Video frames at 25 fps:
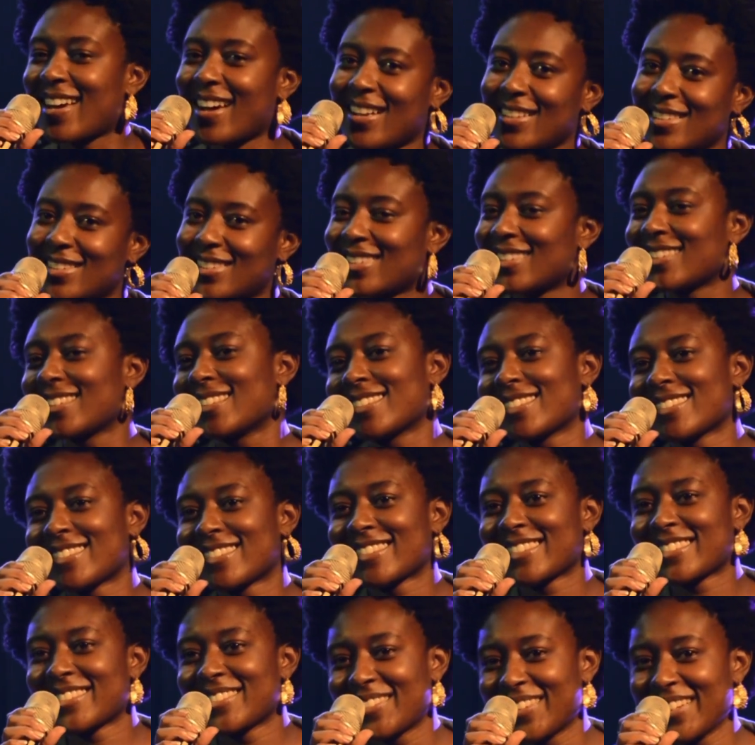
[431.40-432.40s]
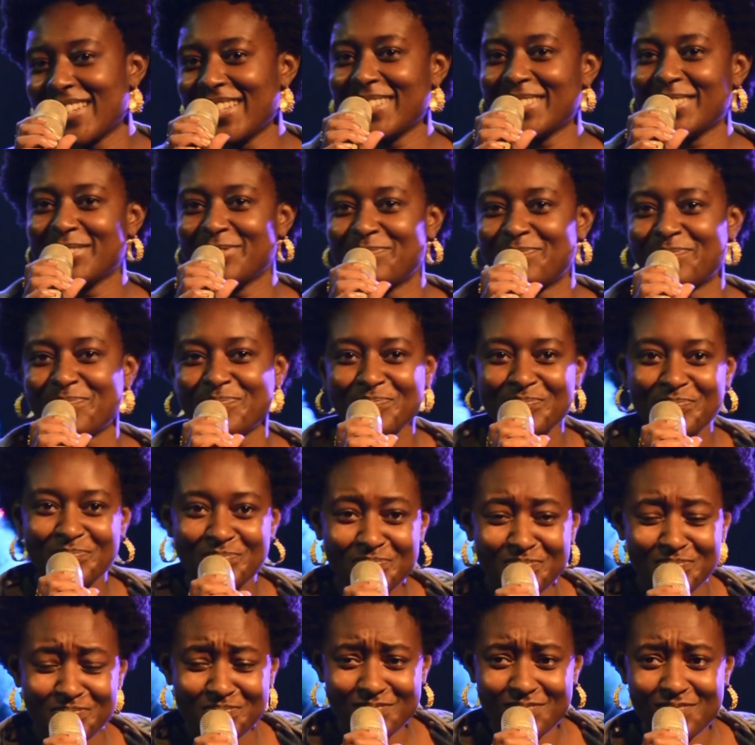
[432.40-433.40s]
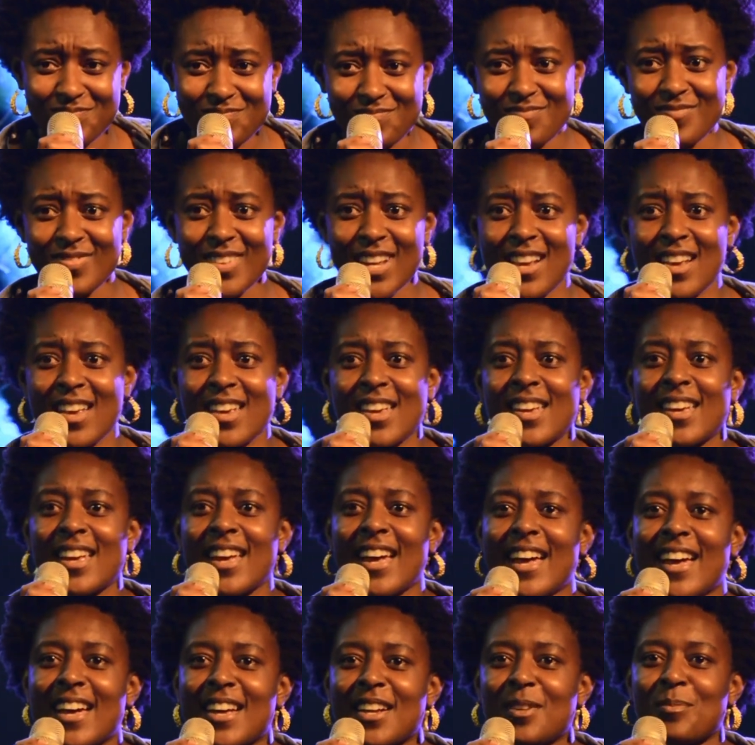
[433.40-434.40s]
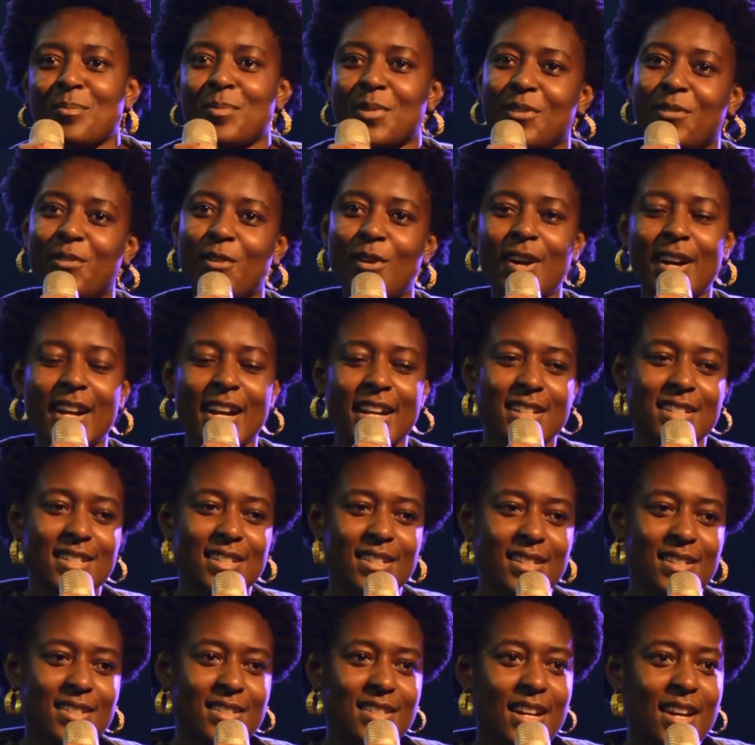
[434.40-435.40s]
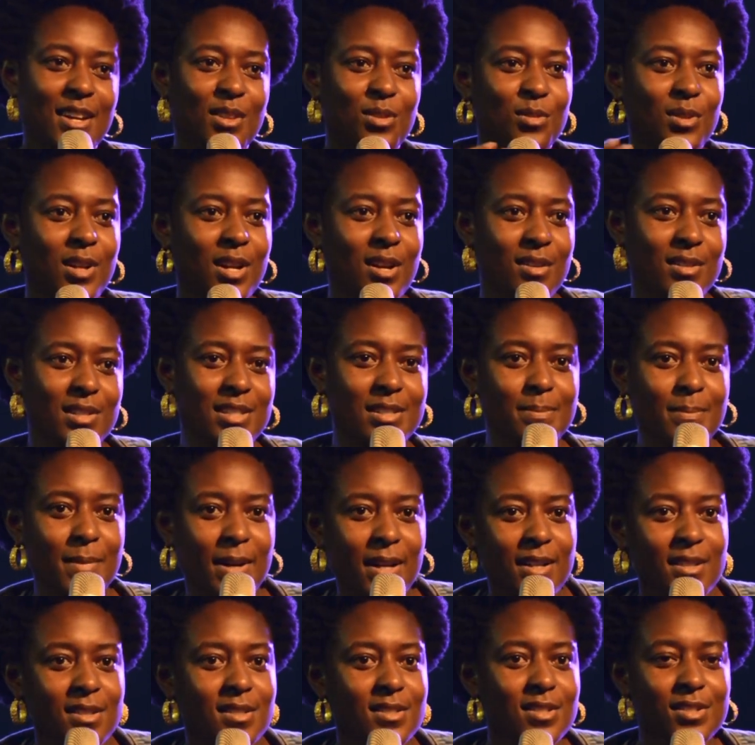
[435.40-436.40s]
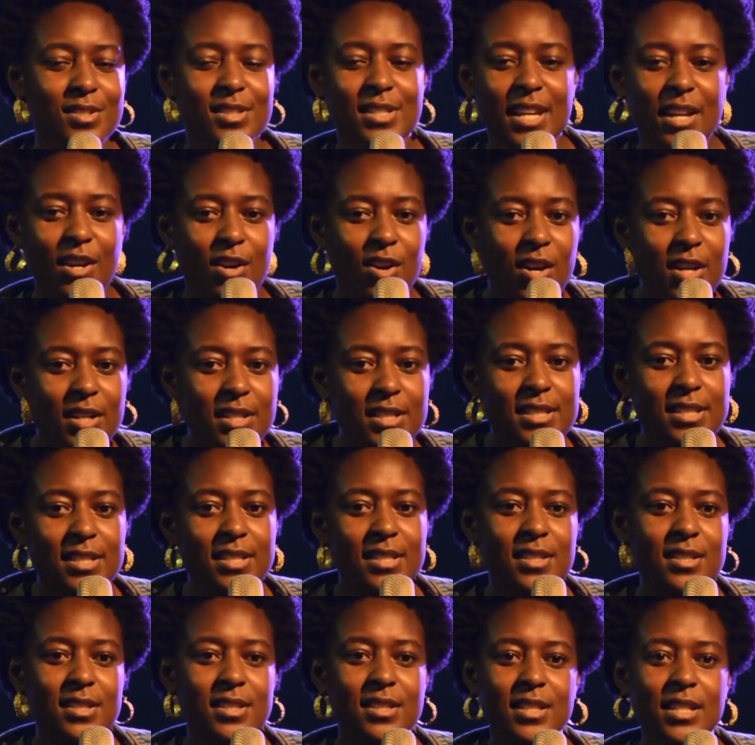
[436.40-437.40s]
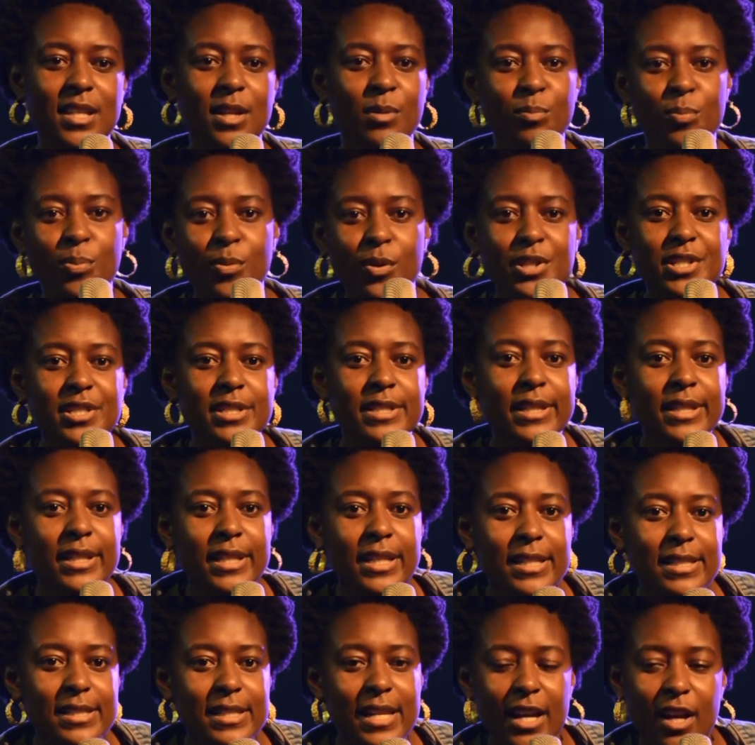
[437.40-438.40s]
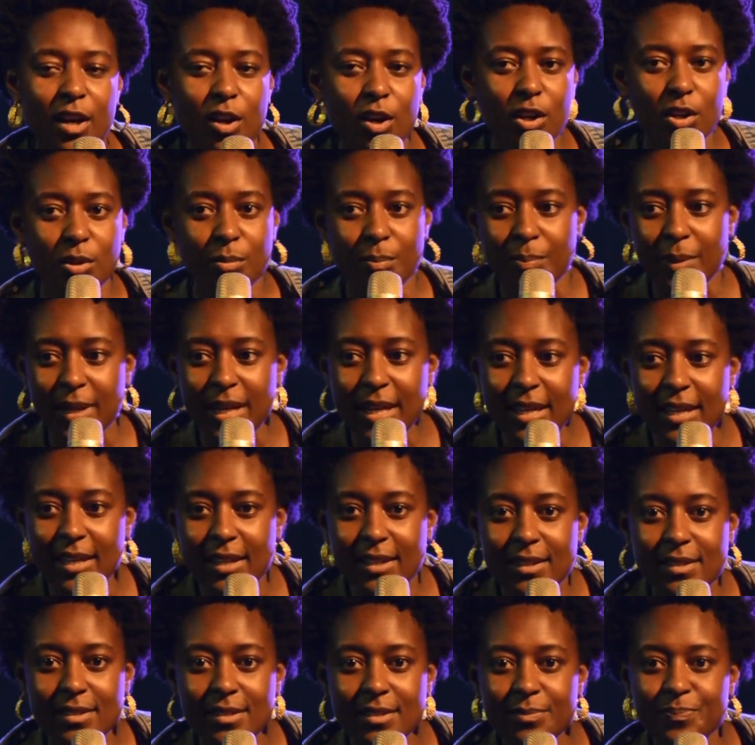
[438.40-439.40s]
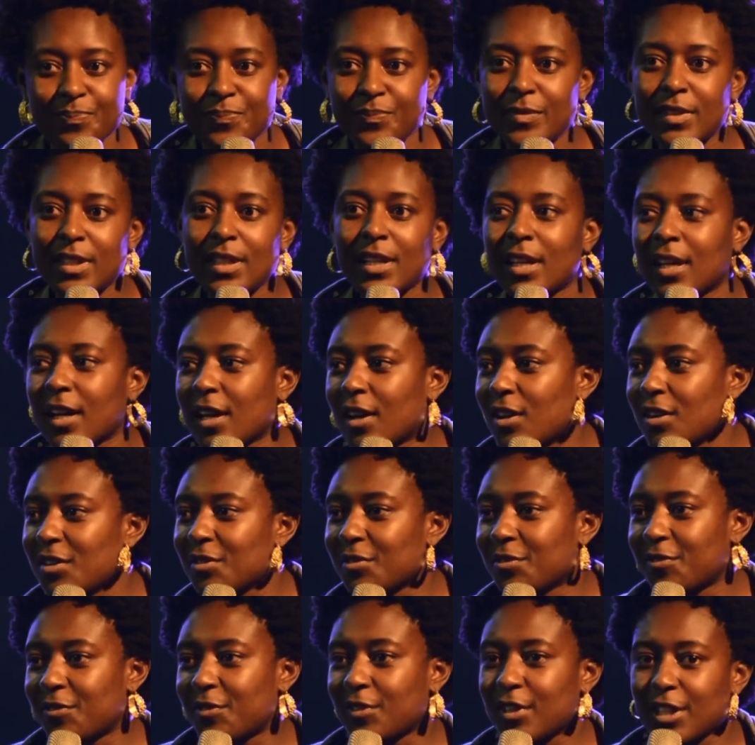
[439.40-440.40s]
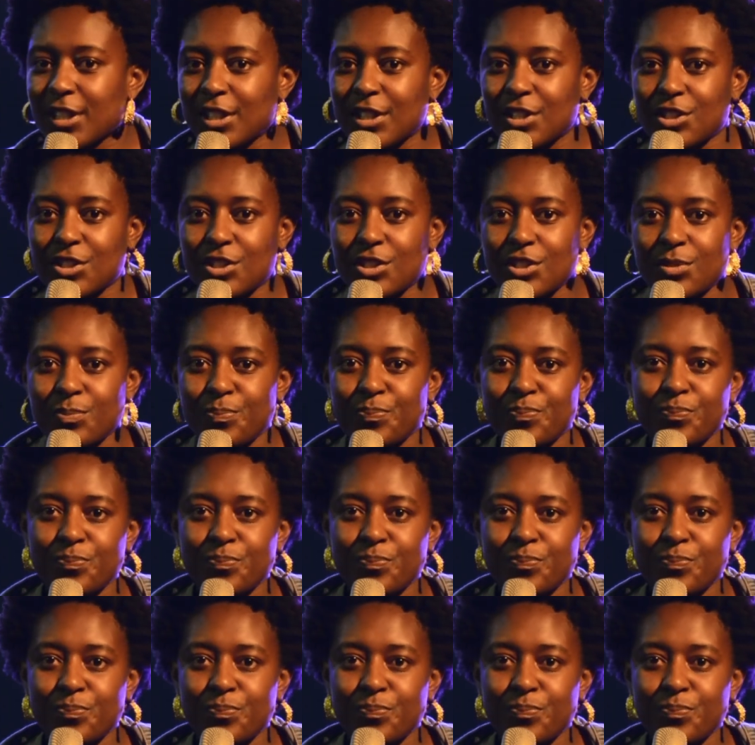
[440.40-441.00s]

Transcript: got this, right? And before I did, I thought I was smart because I got the important things. Like I got a bed, I got a fridge.